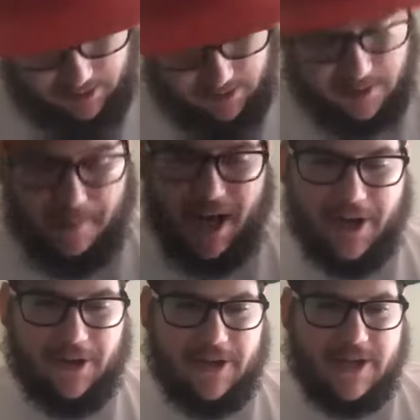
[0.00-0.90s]
the
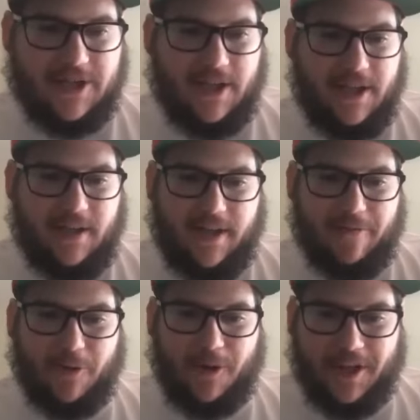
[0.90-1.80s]
motto is
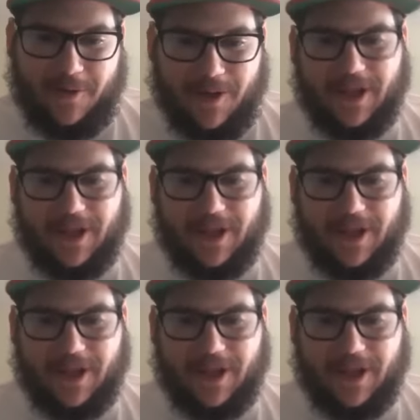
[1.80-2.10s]
everywhere and anywhere.